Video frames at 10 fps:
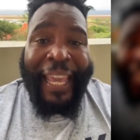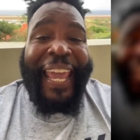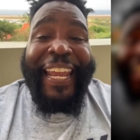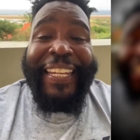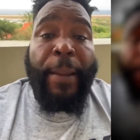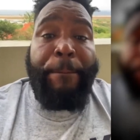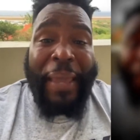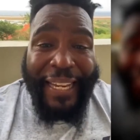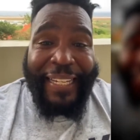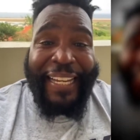
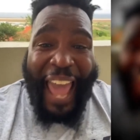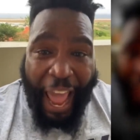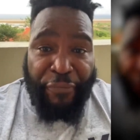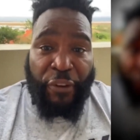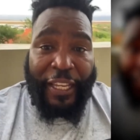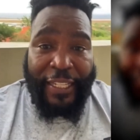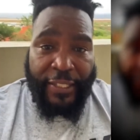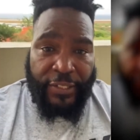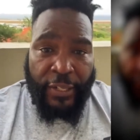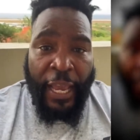Independent
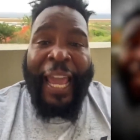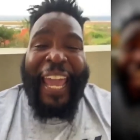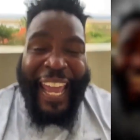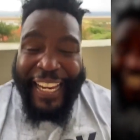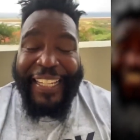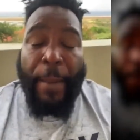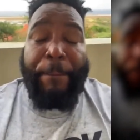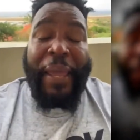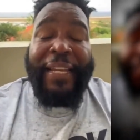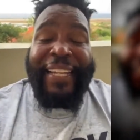Africans,
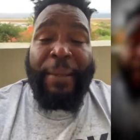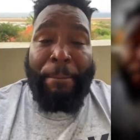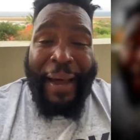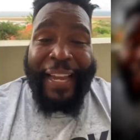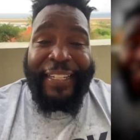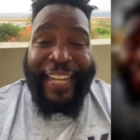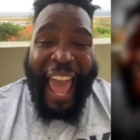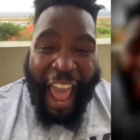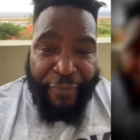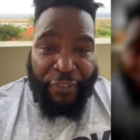independent minded
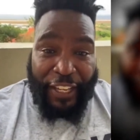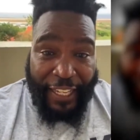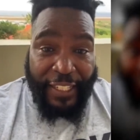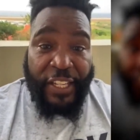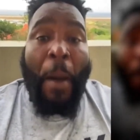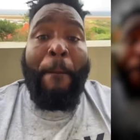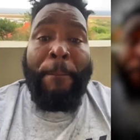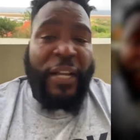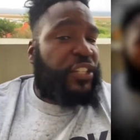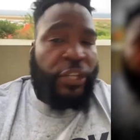Africans
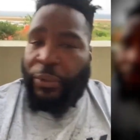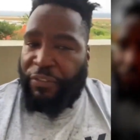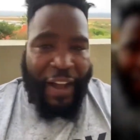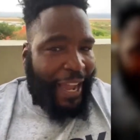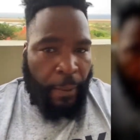must unify.